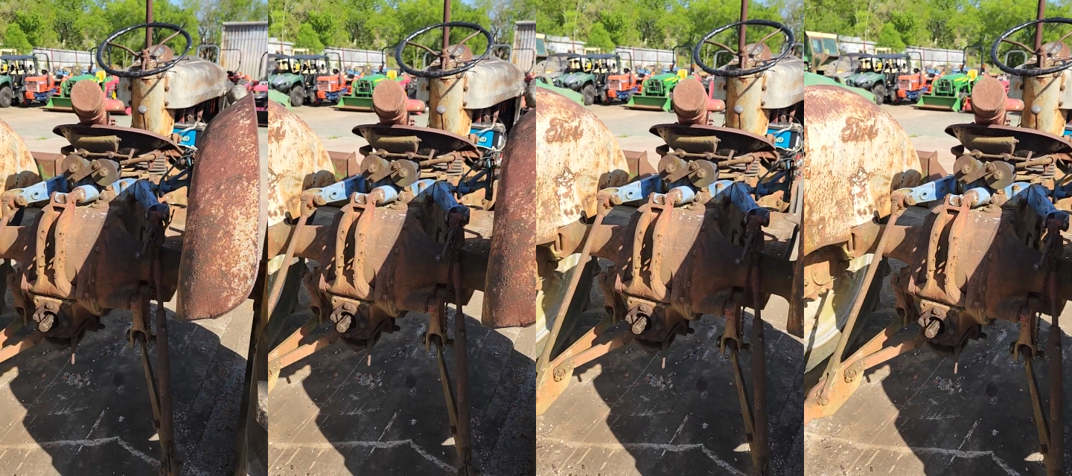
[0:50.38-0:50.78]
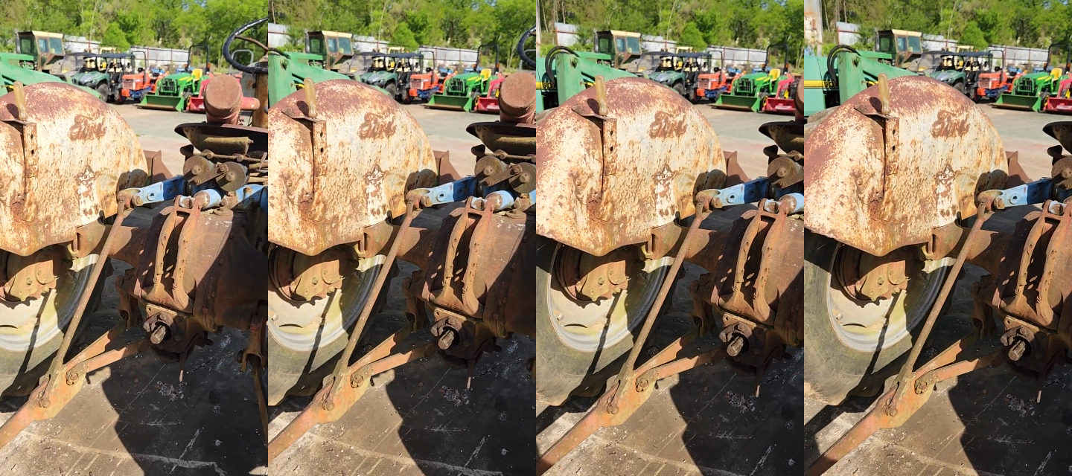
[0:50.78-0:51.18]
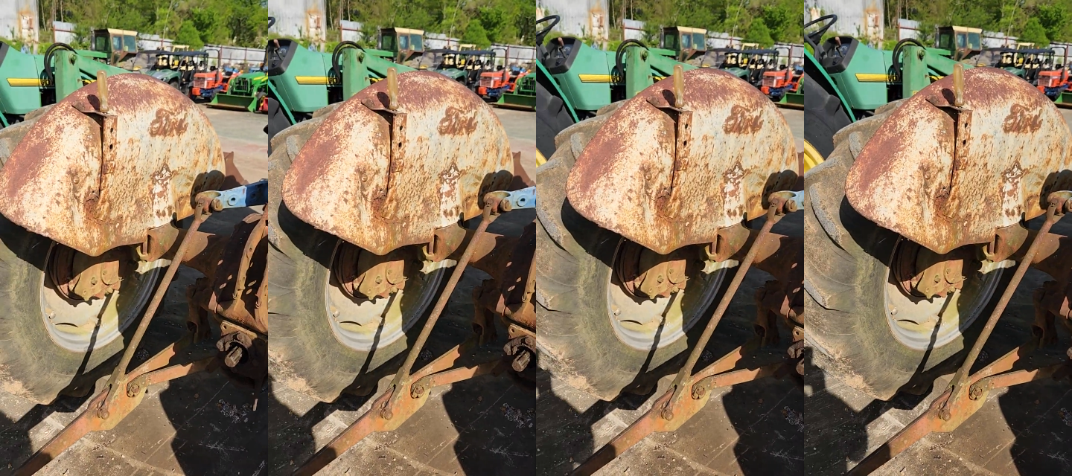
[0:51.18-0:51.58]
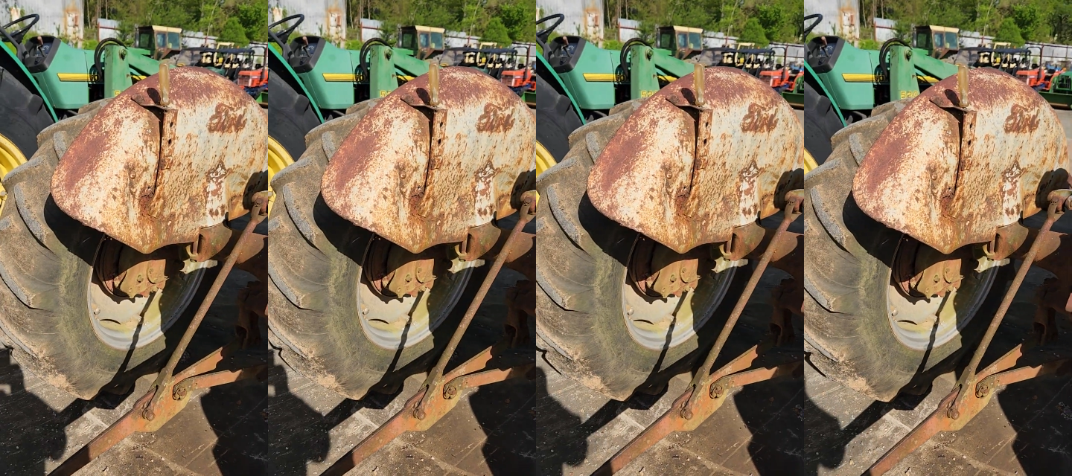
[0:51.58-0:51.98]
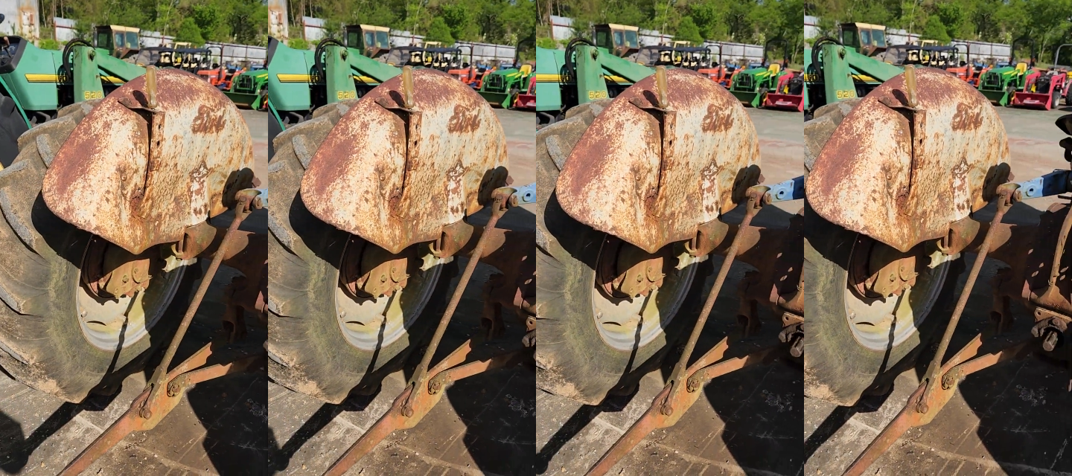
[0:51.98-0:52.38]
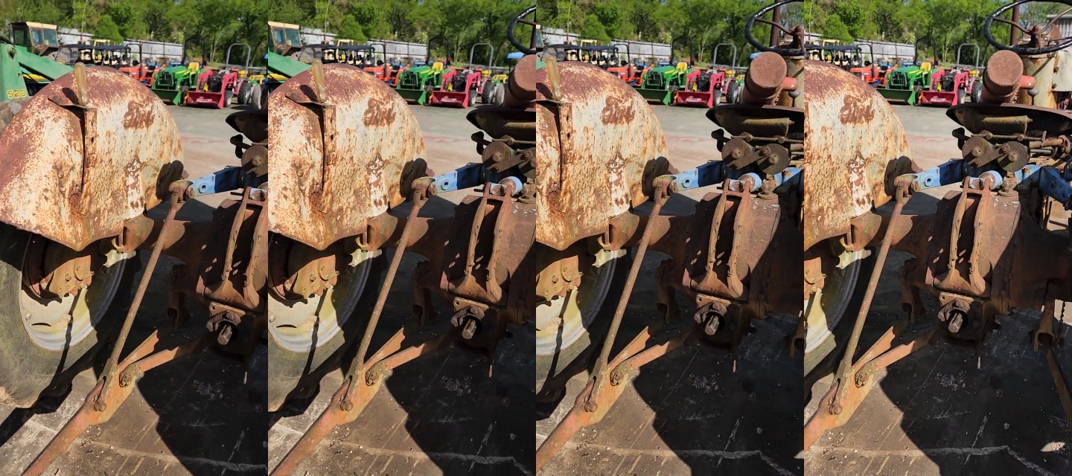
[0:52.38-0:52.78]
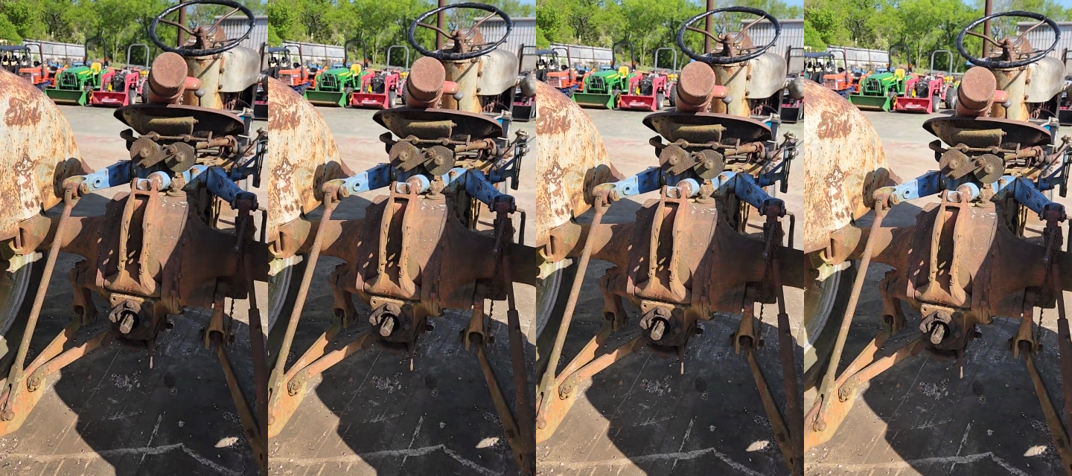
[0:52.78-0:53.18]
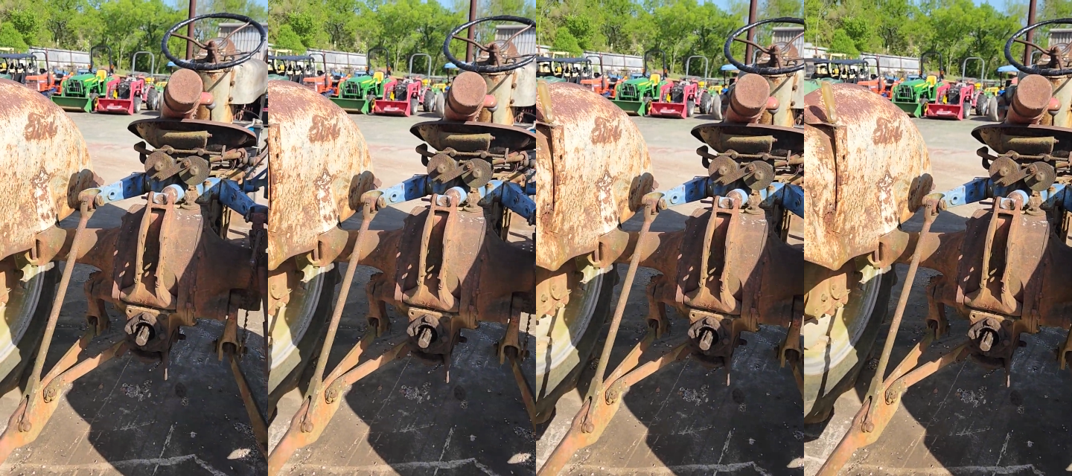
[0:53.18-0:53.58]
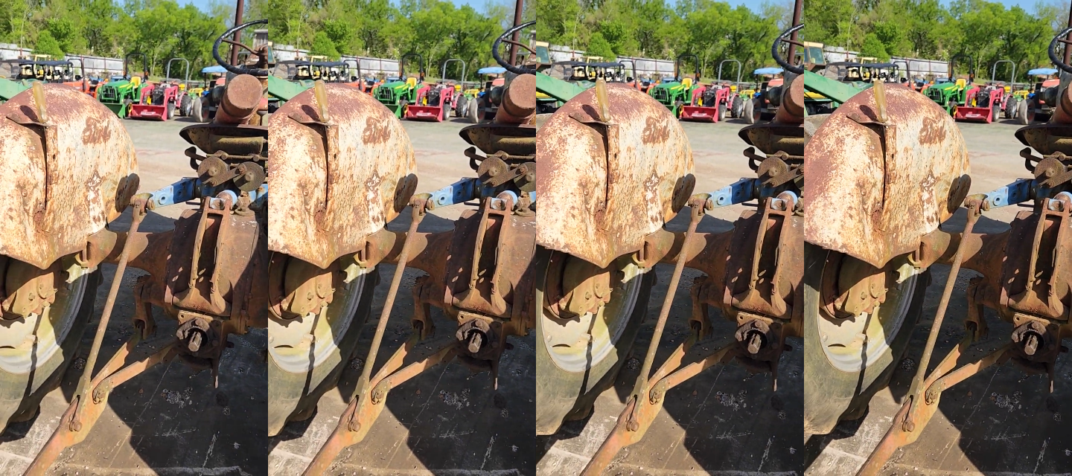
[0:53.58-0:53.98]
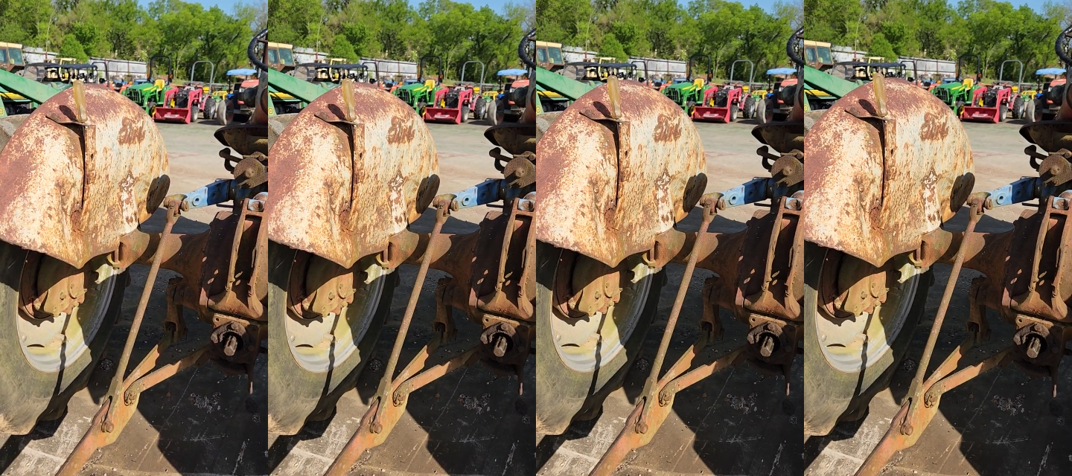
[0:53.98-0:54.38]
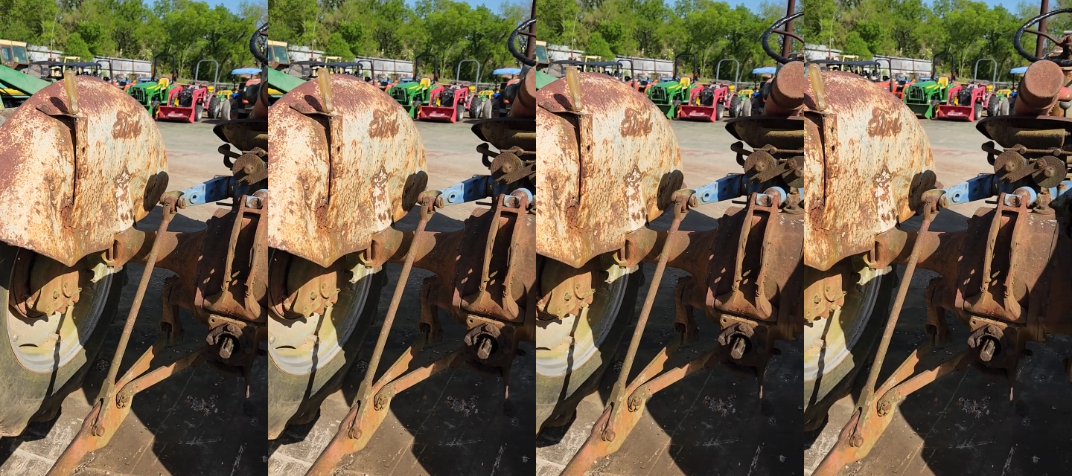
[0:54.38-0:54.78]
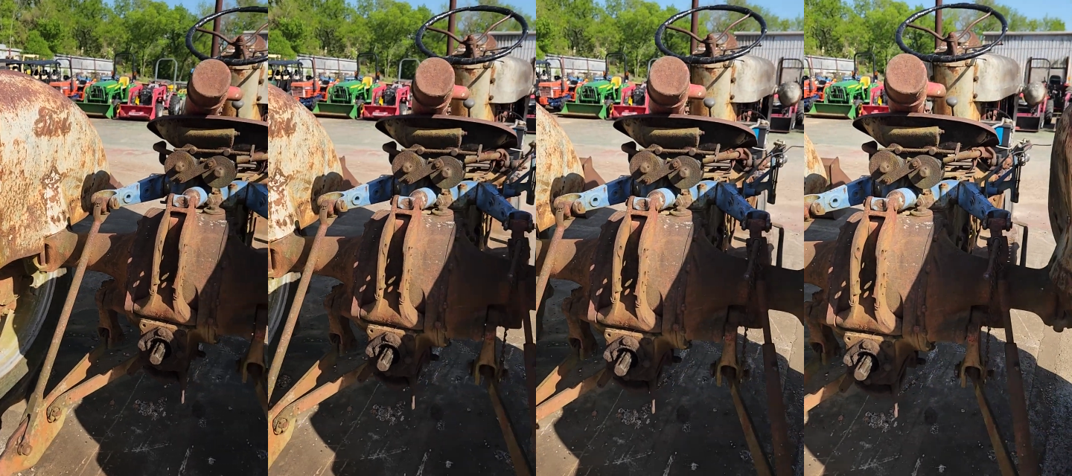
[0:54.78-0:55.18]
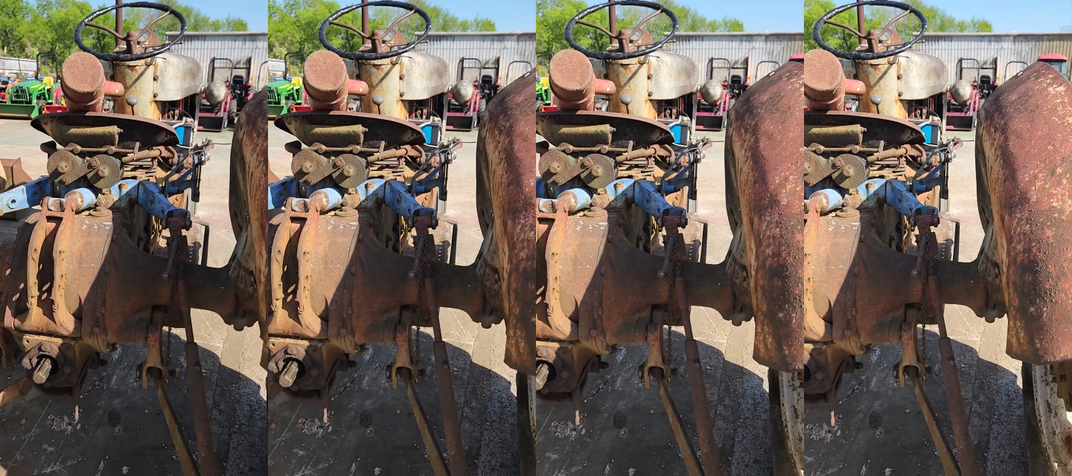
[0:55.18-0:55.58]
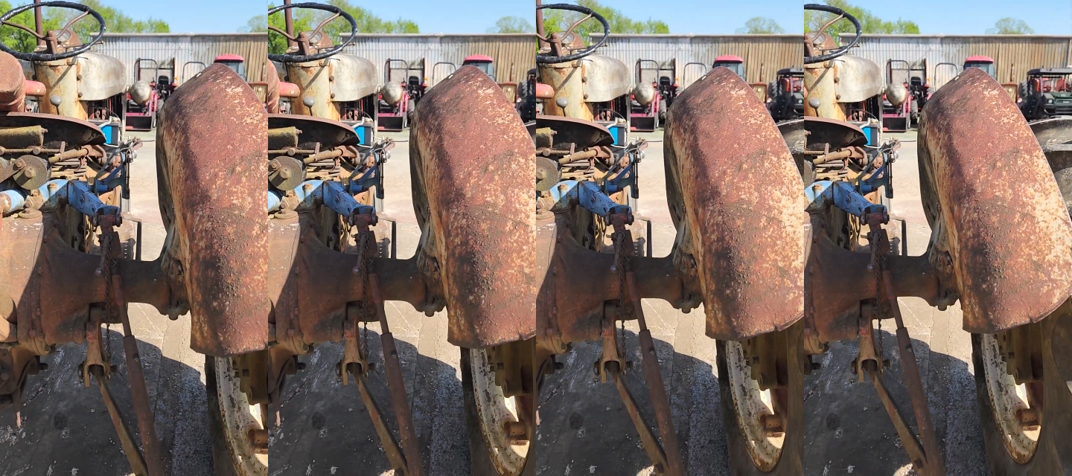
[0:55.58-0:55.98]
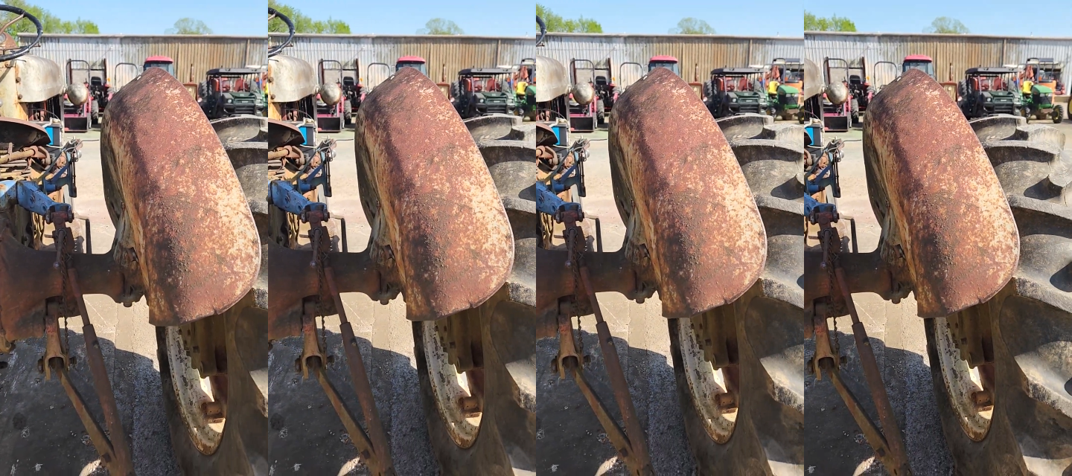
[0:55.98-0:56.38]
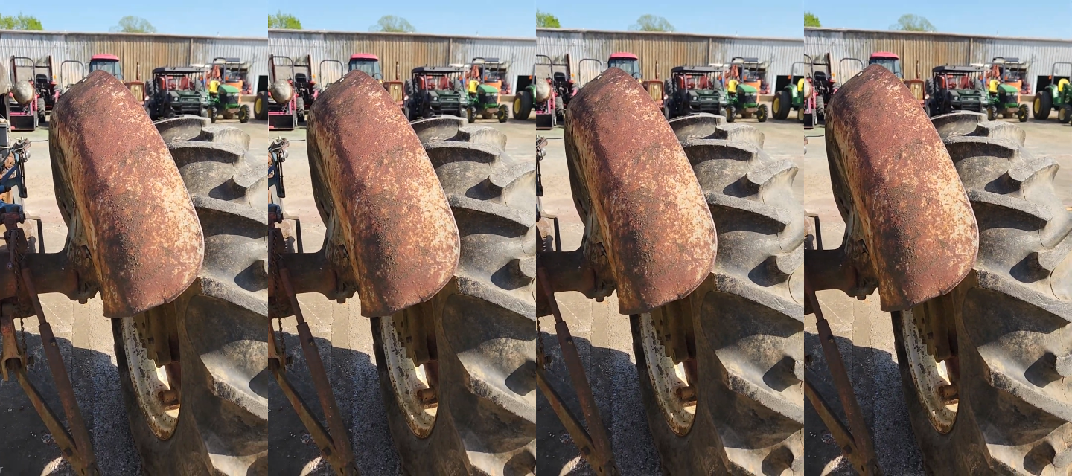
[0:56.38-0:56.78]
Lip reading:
Nobody's mouth can be seen.